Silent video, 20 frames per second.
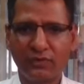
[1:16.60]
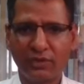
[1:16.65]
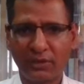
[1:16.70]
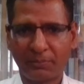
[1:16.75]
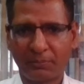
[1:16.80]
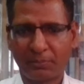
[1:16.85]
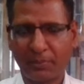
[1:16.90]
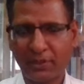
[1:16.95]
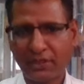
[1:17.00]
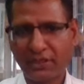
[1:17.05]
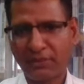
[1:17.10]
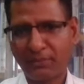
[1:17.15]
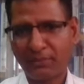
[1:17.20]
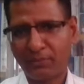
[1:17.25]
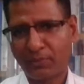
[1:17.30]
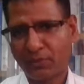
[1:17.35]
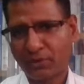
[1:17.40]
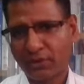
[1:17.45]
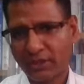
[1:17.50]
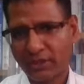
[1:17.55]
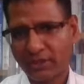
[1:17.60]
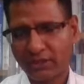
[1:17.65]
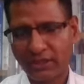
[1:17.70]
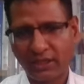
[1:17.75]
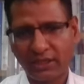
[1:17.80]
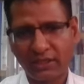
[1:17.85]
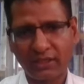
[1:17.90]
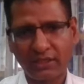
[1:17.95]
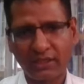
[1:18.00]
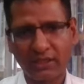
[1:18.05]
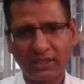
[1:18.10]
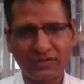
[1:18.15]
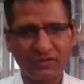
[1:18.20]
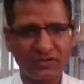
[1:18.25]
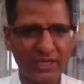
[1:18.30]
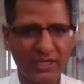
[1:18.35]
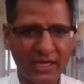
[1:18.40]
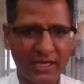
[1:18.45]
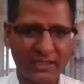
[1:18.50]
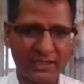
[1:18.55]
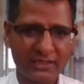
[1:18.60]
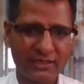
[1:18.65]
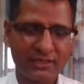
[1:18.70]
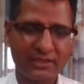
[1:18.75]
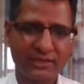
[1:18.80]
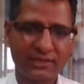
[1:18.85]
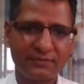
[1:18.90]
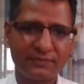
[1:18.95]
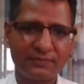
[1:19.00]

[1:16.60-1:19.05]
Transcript: The very important thing is that